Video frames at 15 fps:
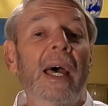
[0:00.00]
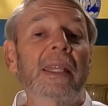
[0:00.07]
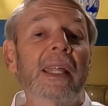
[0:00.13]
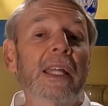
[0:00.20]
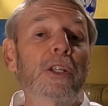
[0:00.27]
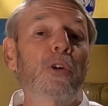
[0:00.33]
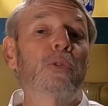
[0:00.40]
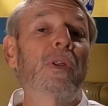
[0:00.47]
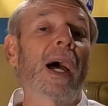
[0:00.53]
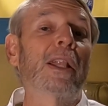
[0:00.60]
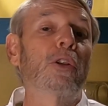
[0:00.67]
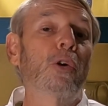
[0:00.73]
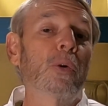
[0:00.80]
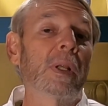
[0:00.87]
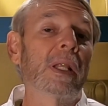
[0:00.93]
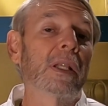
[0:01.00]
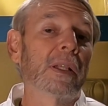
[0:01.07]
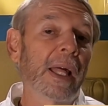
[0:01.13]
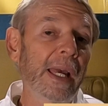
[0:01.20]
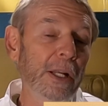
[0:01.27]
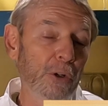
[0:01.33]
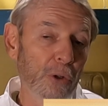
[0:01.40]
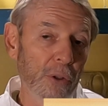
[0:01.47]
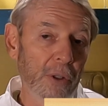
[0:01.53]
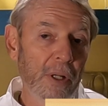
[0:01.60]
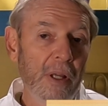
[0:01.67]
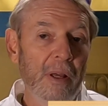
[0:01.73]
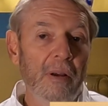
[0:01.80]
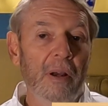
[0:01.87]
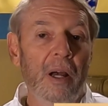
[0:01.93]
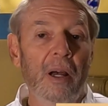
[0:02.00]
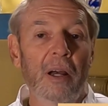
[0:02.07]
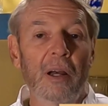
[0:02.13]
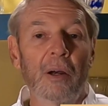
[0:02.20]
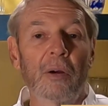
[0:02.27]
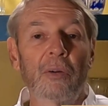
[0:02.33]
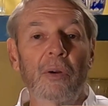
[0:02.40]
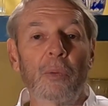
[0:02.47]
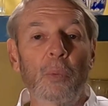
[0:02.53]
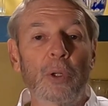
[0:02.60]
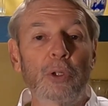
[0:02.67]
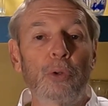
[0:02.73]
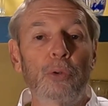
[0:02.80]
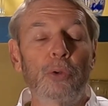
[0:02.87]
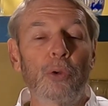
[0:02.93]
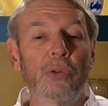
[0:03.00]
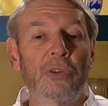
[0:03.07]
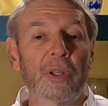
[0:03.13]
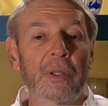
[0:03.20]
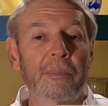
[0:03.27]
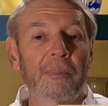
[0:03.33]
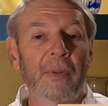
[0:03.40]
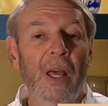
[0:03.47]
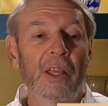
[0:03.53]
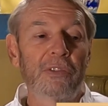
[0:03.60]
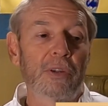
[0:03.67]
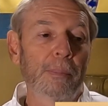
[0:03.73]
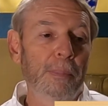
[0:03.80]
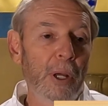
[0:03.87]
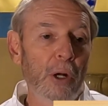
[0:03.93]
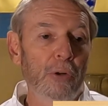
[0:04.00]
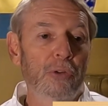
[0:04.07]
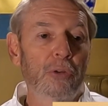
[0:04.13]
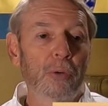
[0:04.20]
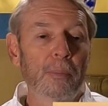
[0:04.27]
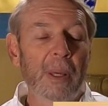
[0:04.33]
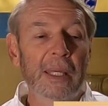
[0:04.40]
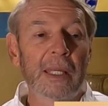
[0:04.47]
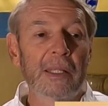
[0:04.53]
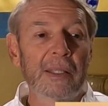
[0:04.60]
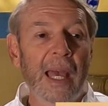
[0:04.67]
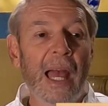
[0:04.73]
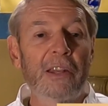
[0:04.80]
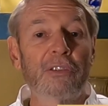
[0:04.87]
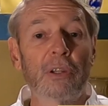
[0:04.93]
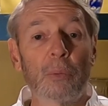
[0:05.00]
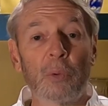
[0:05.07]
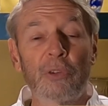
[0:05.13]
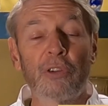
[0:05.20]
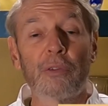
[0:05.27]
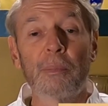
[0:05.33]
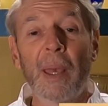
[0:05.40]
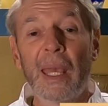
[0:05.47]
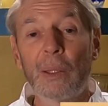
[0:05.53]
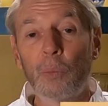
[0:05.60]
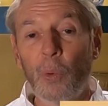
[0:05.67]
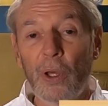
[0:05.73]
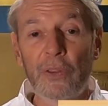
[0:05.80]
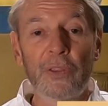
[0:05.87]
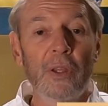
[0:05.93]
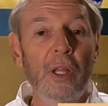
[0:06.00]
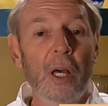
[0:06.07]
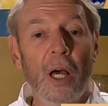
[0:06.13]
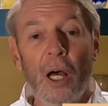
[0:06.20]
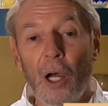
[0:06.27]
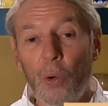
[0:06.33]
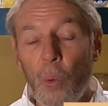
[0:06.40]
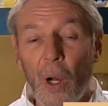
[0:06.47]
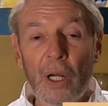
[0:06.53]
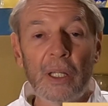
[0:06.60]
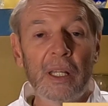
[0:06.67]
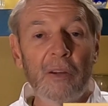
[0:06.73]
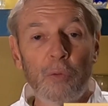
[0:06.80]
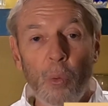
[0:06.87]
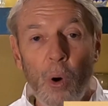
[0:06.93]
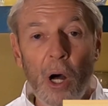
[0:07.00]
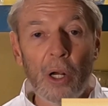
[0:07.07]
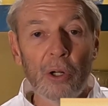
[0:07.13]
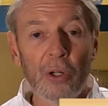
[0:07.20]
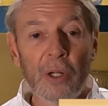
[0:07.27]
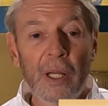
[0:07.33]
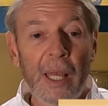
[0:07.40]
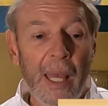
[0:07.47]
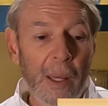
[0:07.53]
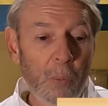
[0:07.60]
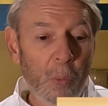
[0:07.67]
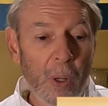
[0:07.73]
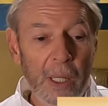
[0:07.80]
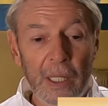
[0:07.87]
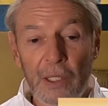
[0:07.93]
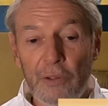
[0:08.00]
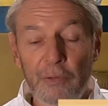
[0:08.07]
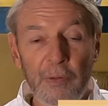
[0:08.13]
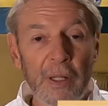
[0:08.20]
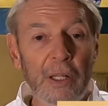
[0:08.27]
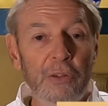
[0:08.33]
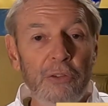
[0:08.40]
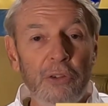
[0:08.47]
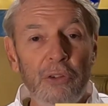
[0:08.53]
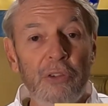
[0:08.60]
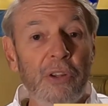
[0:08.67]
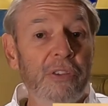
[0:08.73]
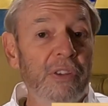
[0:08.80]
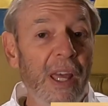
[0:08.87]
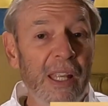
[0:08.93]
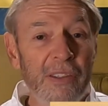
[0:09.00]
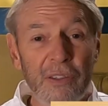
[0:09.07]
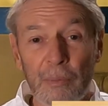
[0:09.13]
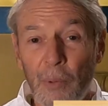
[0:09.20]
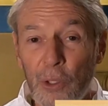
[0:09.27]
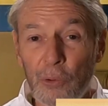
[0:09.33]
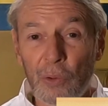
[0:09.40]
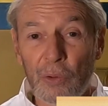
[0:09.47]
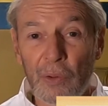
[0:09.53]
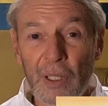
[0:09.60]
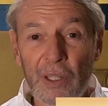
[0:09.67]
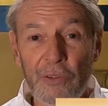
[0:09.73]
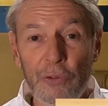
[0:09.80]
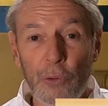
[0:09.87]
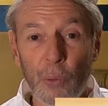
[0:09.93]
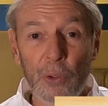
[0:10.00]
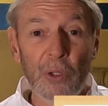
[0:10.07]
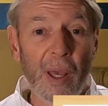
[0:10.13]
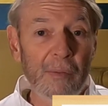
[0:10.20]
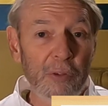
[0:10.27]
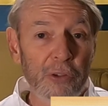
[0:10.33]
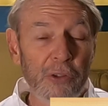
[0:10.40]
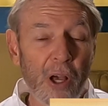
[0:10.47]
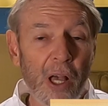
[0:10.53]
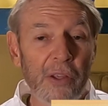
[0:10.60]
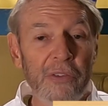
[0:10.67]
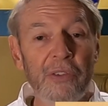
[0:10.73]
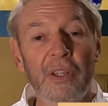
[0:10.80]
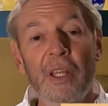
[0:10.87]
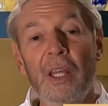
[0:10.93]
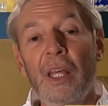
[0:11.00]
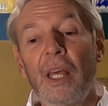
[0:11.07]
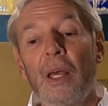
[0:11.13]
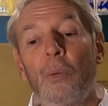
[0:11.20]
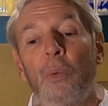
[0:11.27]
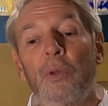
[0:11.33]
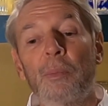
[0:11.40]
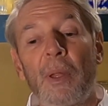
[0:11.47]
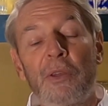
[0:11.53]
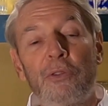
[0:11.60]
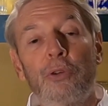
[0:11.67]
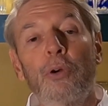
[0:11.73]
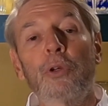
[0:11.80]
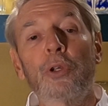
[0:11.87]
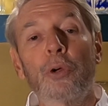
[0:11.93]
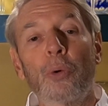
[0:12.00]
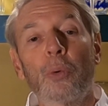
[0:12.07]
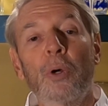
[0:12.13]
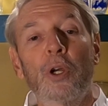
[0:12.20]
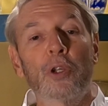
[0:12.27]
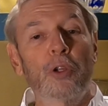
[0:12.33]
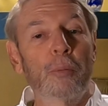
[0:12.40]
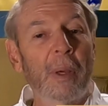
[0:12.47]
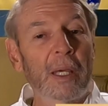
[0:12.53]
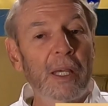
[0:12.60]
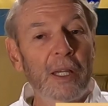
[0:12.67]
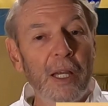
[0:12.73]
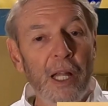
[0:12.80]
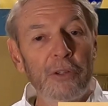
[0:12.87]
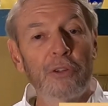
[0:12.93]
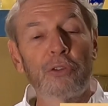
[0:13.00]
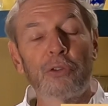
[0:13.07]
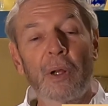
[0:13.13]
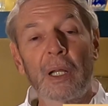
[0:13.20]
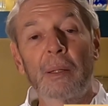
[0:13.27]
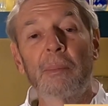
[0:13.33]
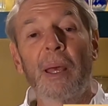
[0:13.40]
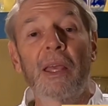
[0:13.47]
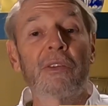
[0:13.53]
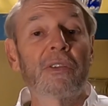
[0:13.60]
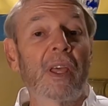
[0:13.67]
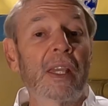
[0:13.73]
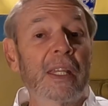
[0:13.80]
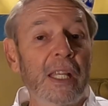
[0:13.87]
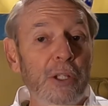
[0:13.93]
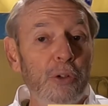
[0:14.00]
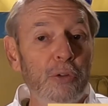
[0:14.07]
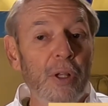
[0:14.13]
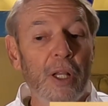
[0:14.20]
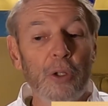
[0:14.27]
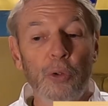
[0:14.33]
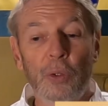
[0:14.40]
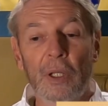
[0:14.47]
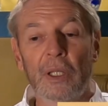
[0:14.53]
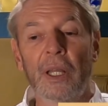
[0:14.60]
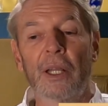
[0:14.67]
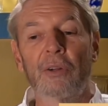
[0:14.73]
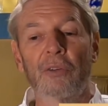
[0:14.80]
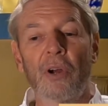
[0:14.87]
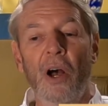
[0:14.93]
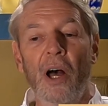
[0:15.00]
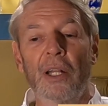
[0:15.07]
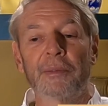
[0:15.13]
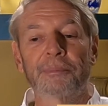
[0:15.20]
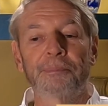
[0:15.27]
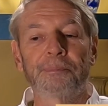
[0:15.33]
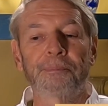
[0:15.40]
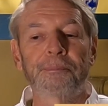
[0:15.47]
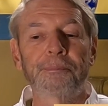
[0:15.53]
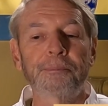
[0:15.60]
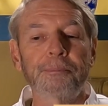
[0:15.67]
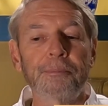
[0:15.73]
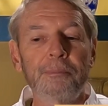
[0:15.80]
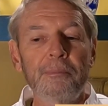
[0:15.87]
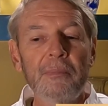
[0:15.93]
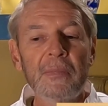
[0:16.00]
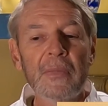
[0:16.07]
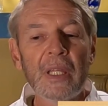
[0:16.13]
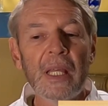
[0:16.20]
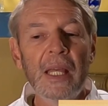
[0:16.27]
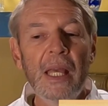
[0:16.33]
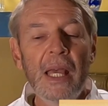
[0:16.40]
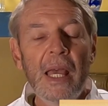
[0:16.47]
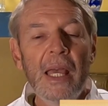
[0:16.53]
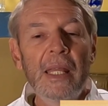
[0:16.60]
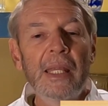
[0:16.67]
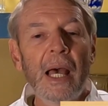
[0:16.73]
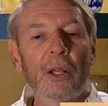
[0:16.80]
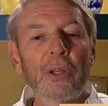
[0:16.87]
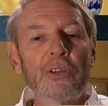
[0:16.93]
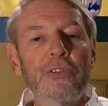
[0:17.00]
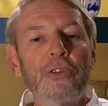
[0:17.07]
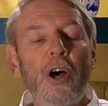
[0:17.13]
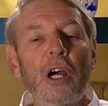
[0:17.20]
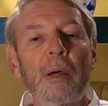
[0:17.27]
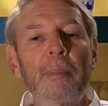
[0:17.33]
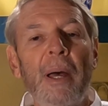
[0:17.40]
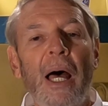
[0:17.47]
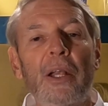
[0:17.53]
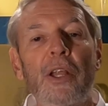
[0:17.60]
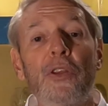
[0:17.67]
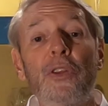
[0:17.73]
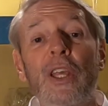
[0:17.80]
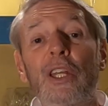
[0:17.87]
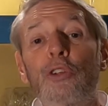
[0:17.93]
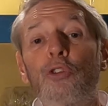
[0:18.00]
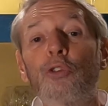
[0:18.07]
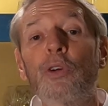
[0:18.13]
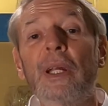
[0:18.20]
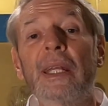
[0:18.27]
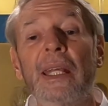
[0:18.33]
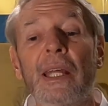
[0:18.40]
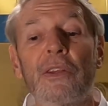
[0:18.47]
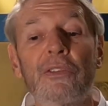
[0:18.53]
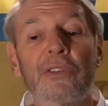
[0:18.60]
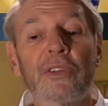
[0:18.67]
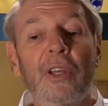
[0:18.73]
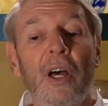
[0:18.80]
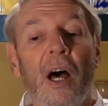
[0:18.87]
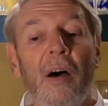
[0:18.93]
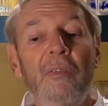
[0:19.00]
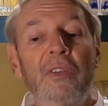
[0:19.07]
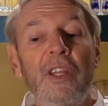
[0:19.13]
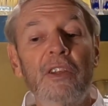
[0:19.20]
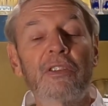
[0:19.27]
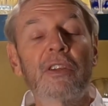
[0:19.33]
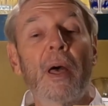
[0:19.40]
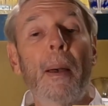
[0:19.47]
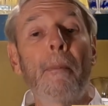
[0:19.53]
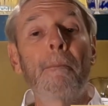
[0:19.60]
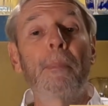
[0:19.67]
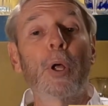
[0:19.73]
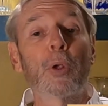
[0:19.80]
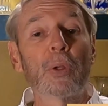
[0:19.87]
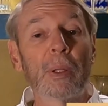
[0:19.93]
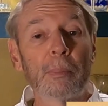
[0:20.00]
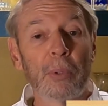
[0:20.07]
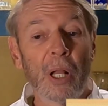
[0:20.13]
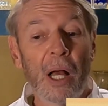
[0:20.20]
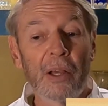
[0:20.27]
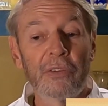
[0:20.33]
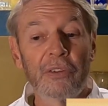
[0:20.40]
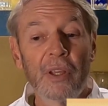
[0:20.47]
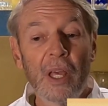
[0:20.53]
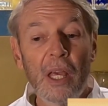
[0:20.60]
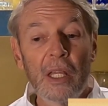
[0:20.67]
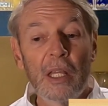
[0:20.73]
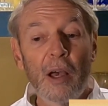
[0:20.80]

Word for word: And then you dilute it later uh, when you use it, as compared to making dashi, which is made with a quantity of water. And when it's finished, you just add some other ingredients to it. You have a sauce. With mentsuyu, you make a concentrated base and then you dilute it later on. Now, let's talk about the ingredients of these building blocks.